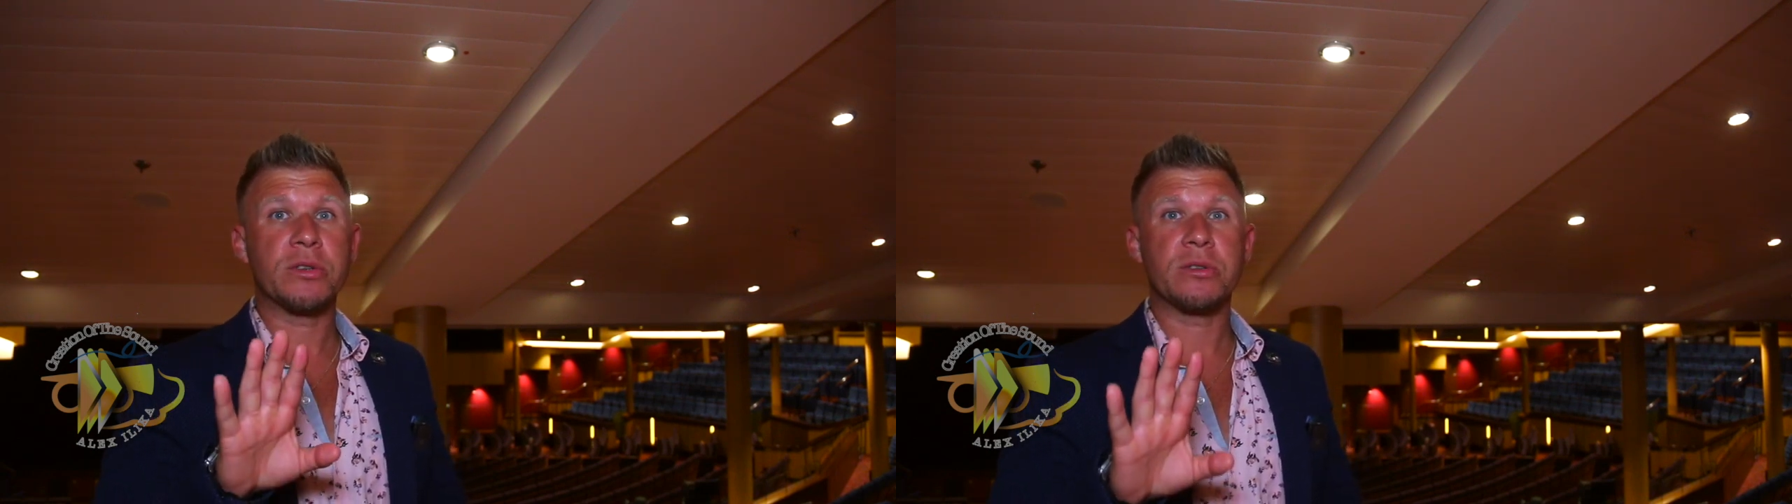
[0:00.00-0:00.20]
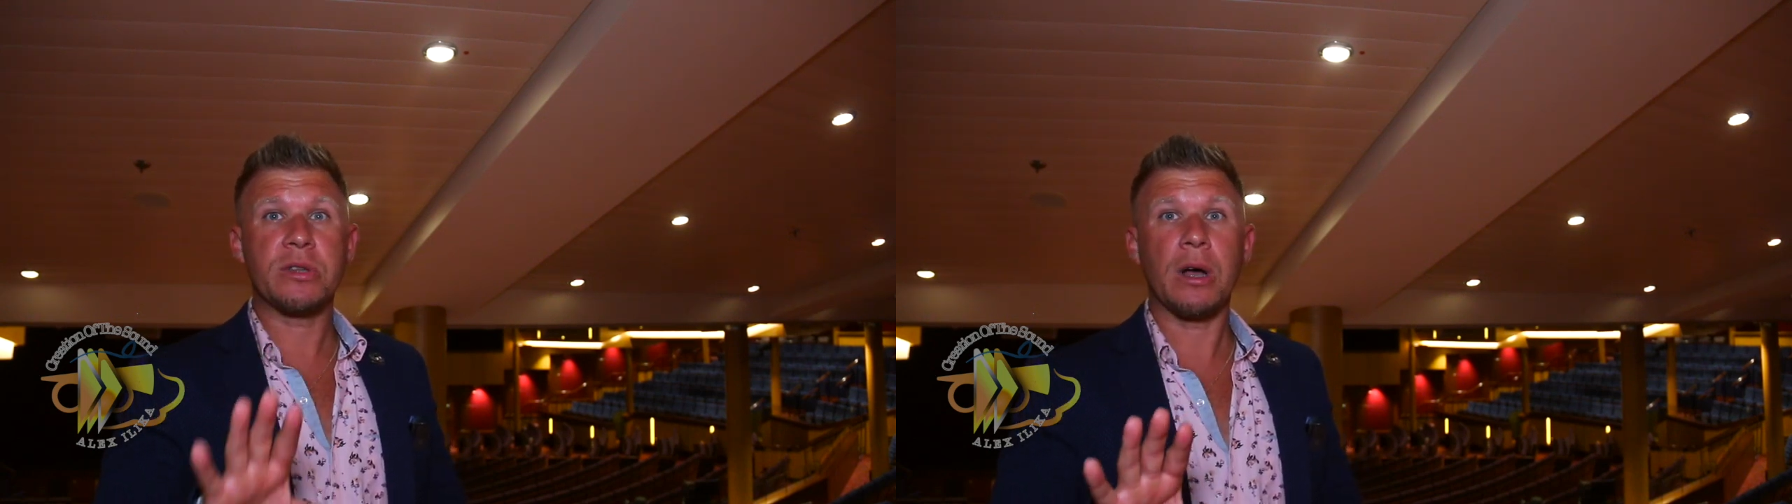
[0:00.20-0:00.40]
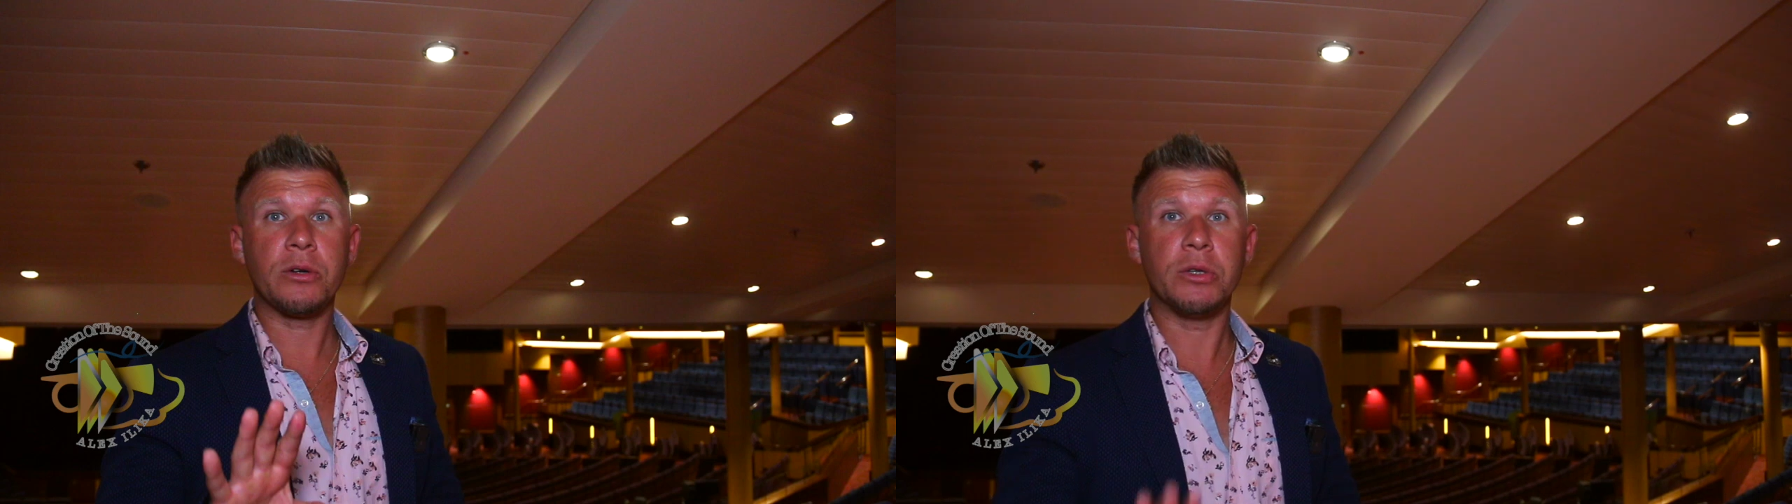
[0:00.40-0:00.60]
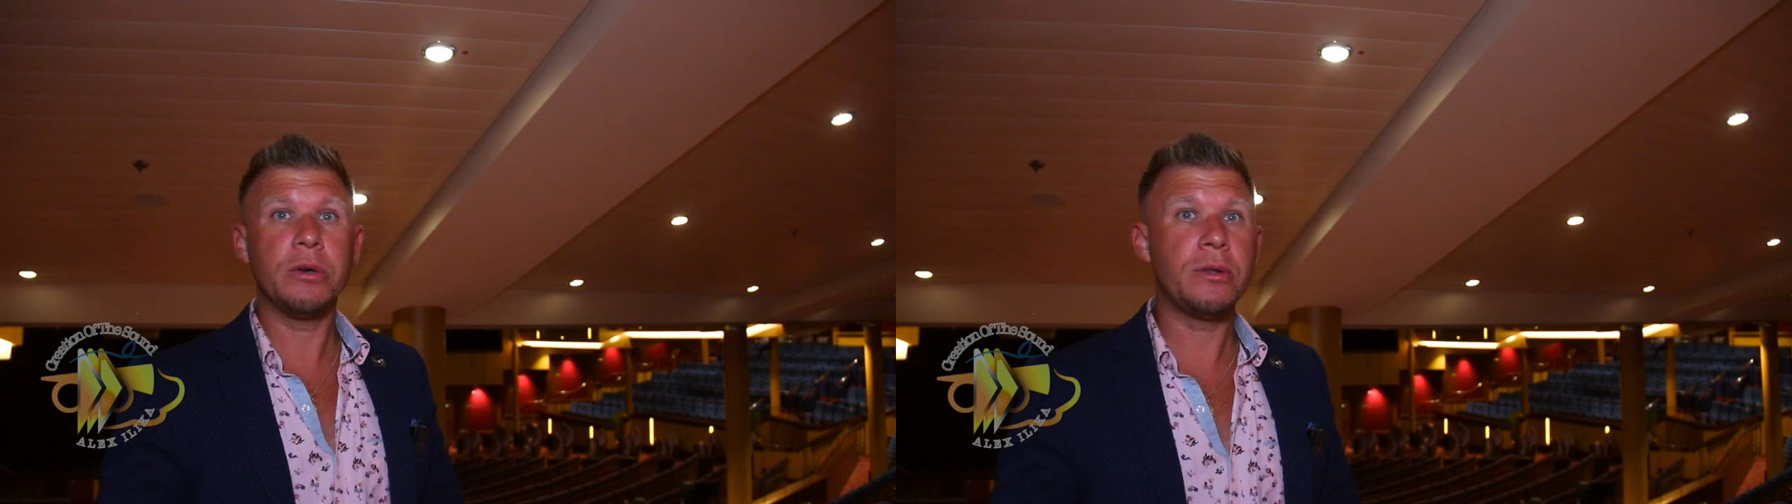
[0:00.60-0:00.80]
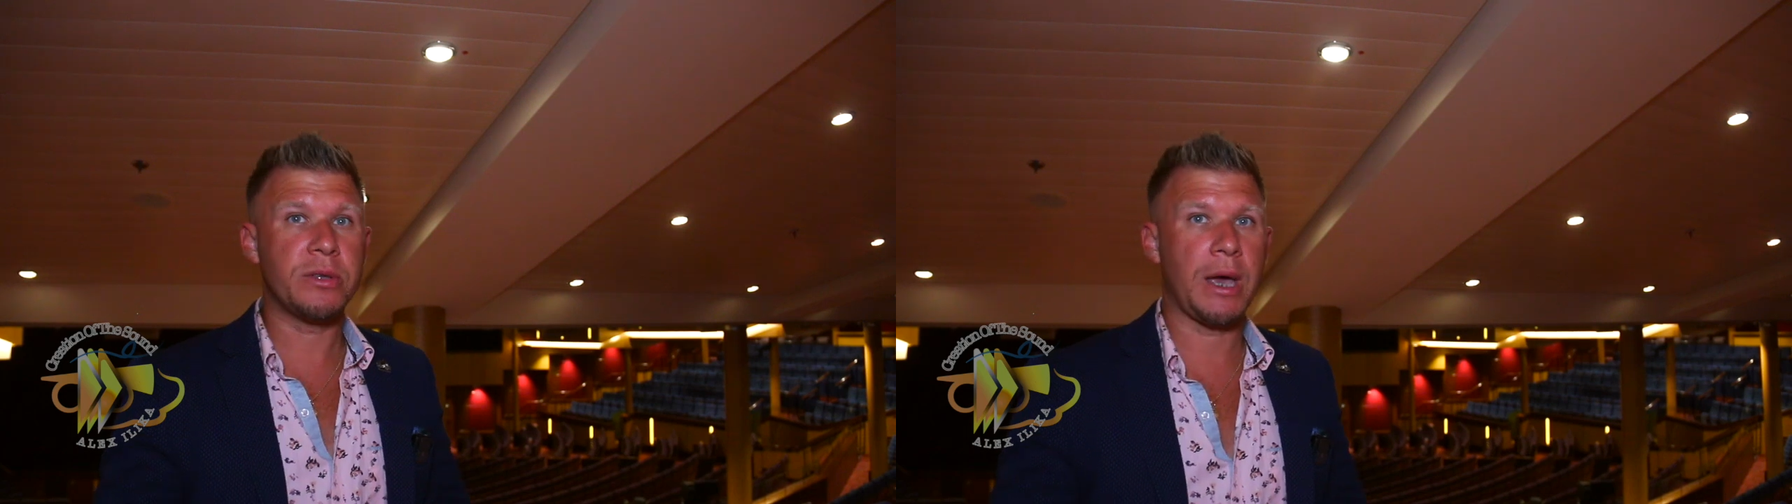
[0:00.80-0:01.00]
start
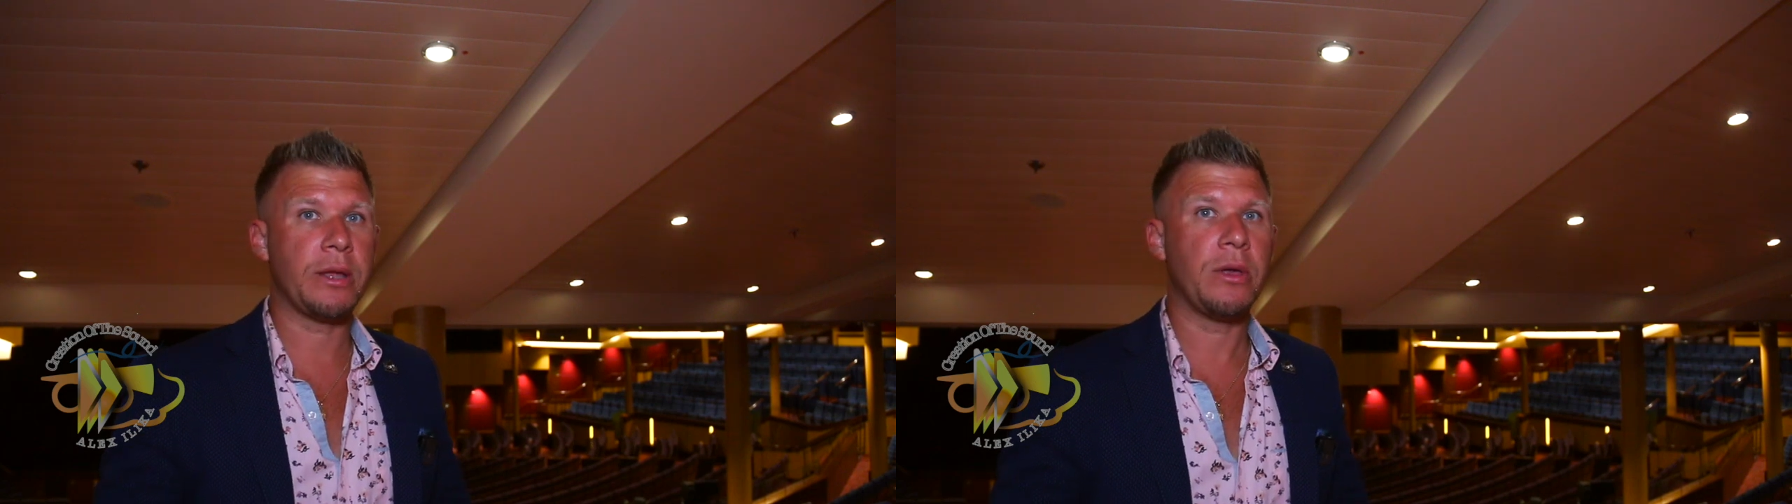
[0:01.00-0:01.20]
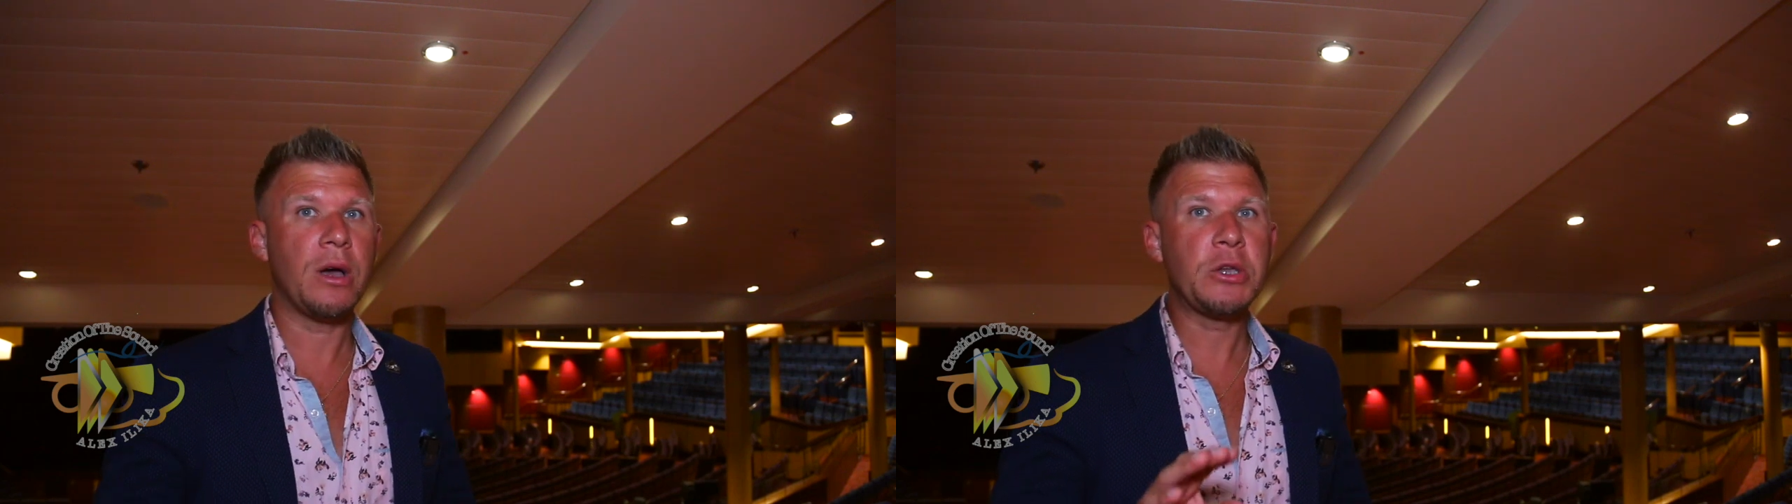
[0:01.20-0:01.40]
doing that,